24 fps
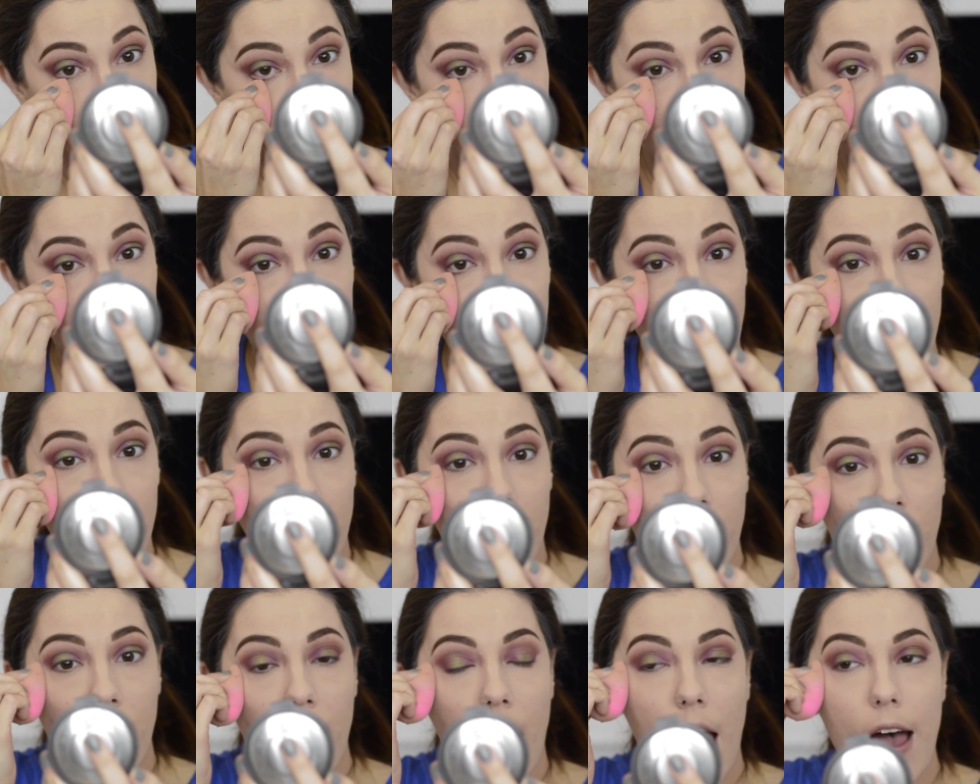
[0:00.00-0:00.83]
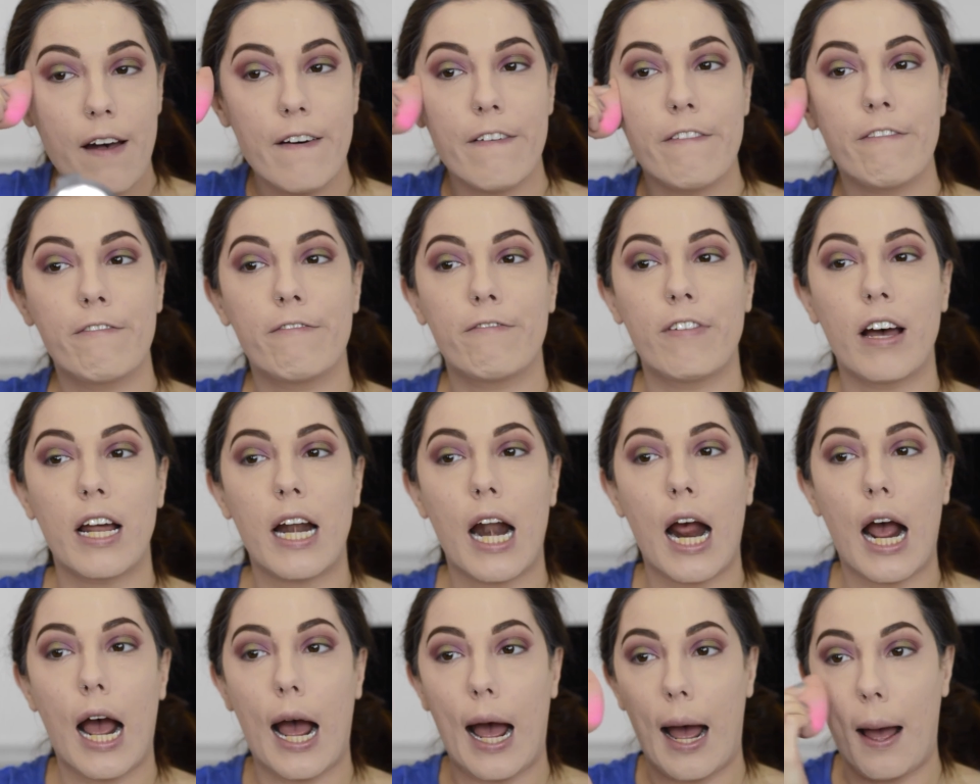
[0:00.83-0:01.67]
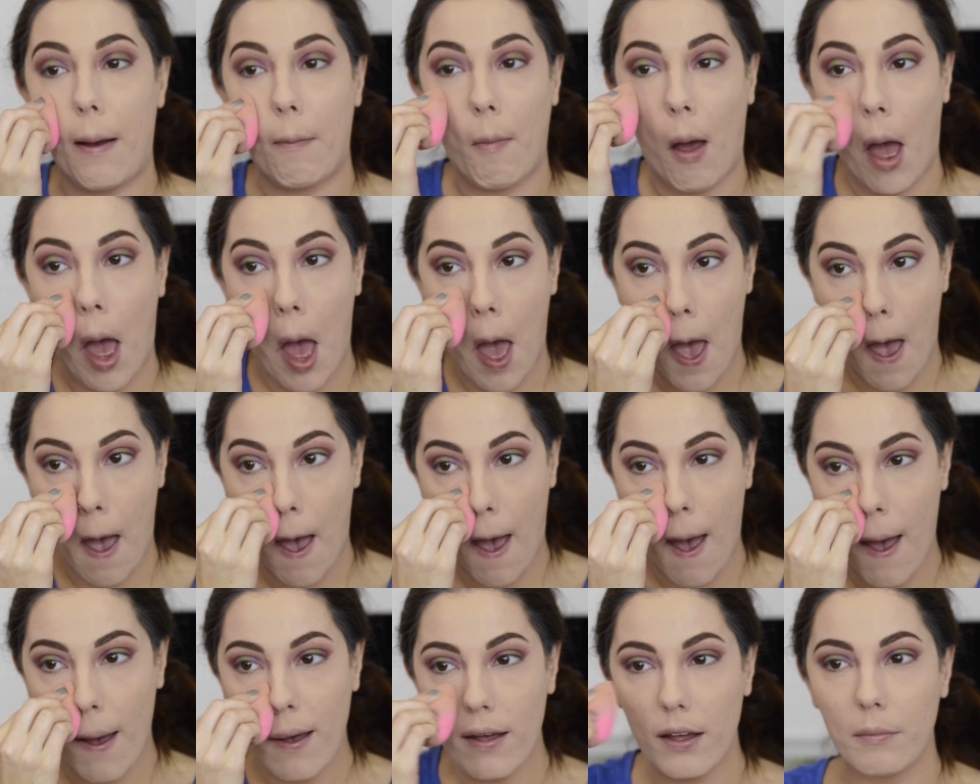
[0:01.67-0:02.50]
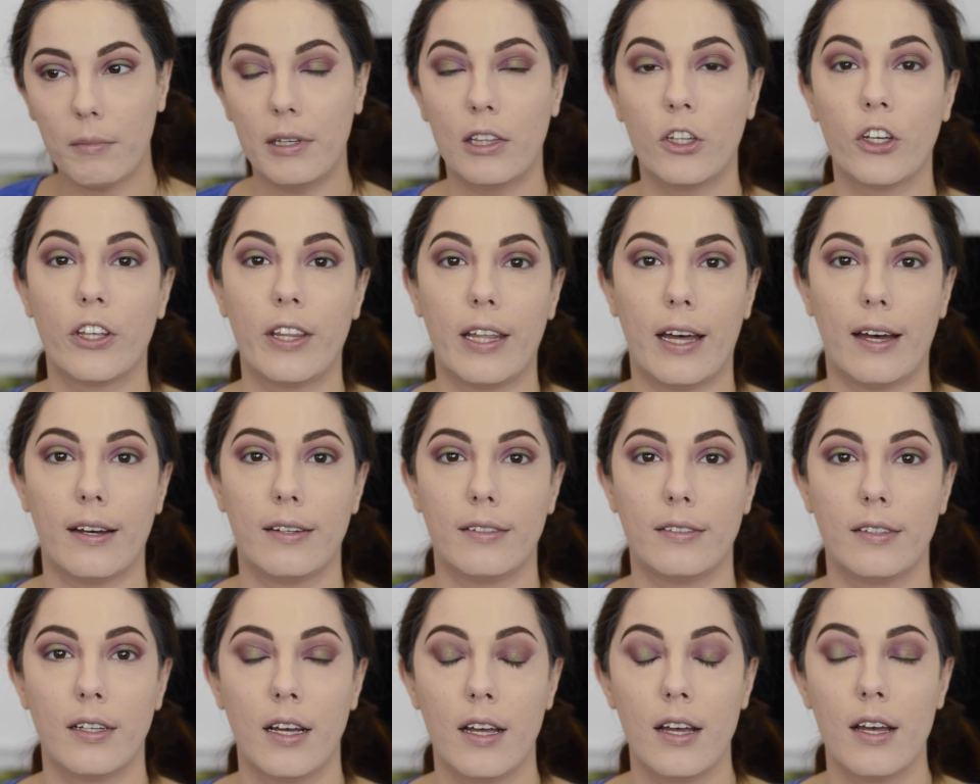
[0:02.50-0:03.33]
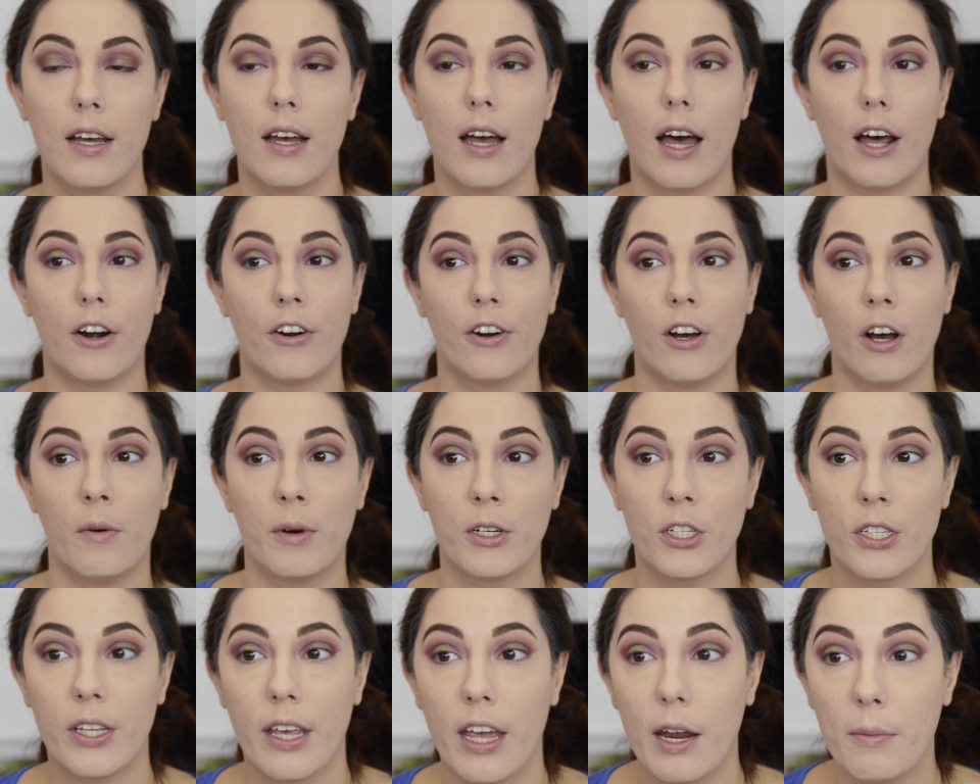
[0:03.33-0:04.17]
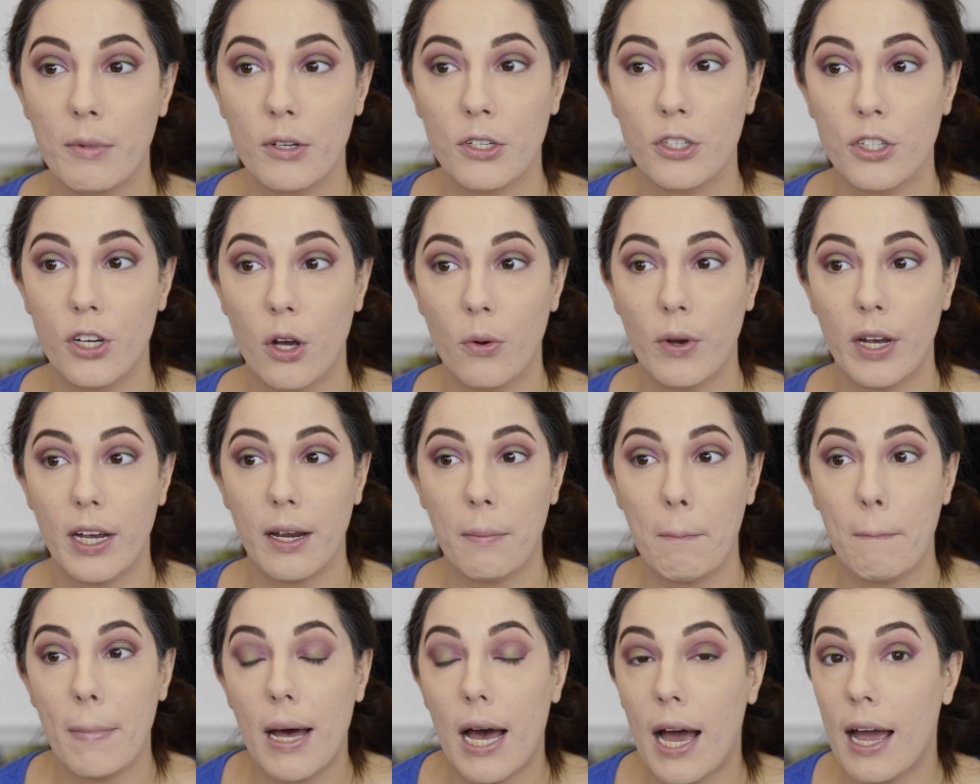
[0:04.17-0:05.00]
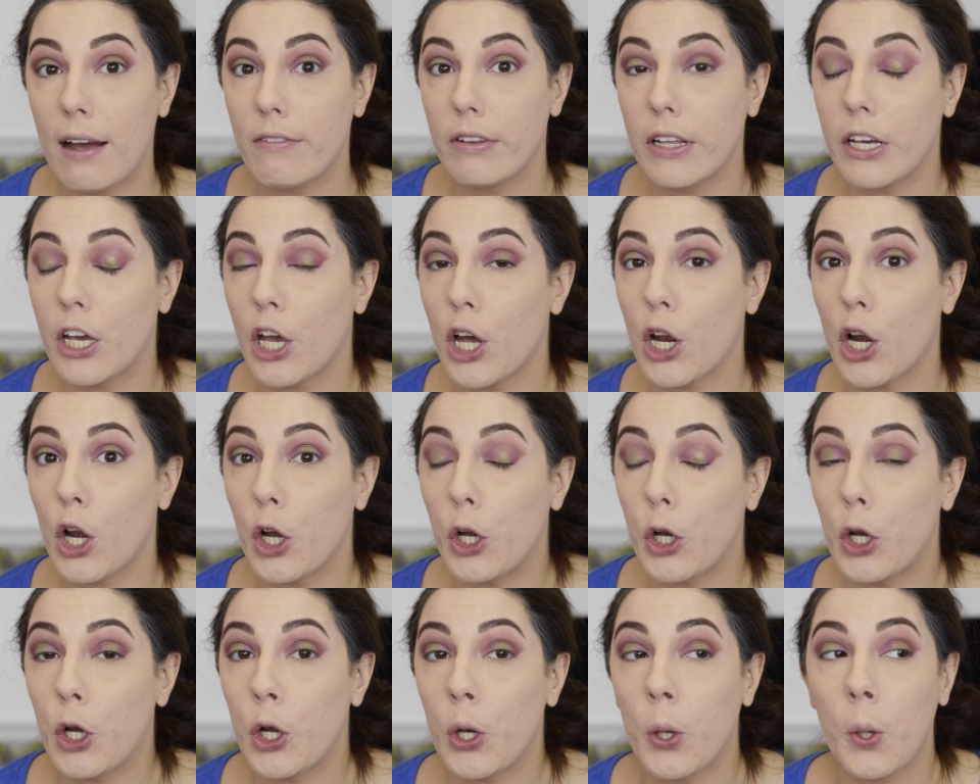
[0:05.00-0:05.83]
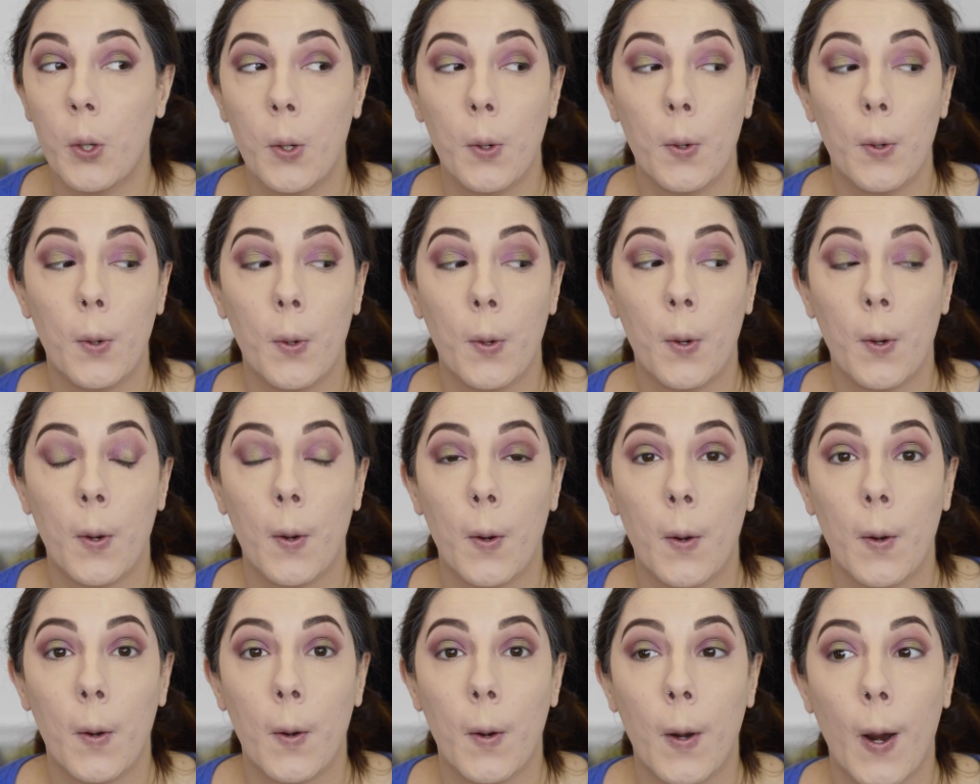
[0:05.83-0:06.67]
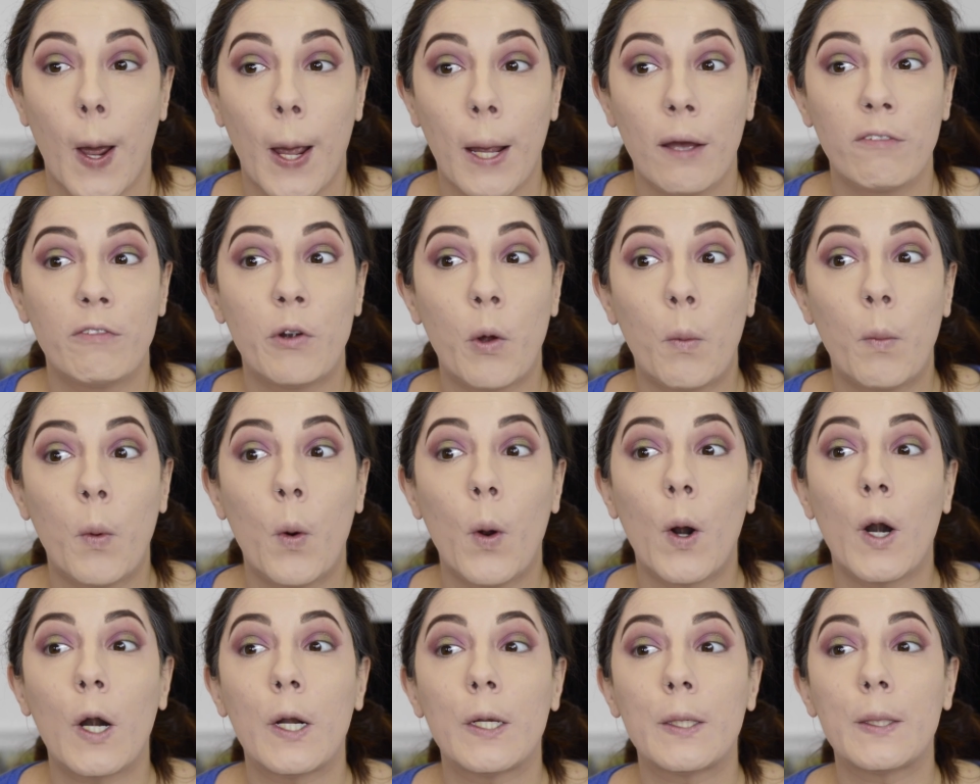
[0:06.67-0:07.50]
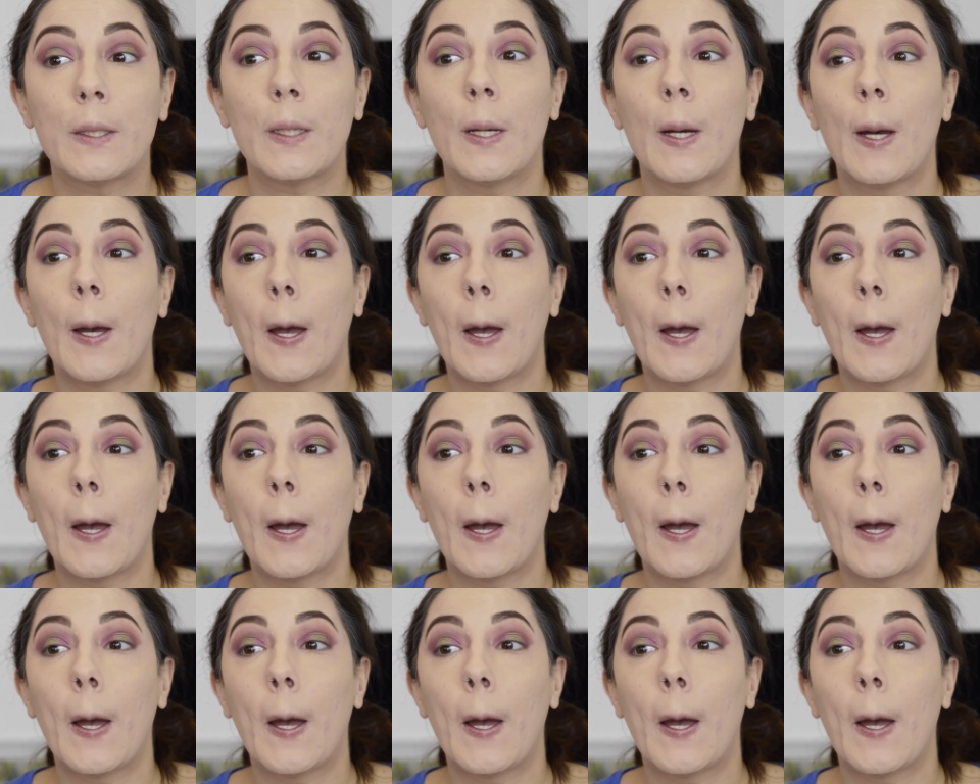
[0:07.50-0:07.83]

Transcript: Freaking phenomenal. And look at that. I don't know how much the camera's showing, but I have no pores.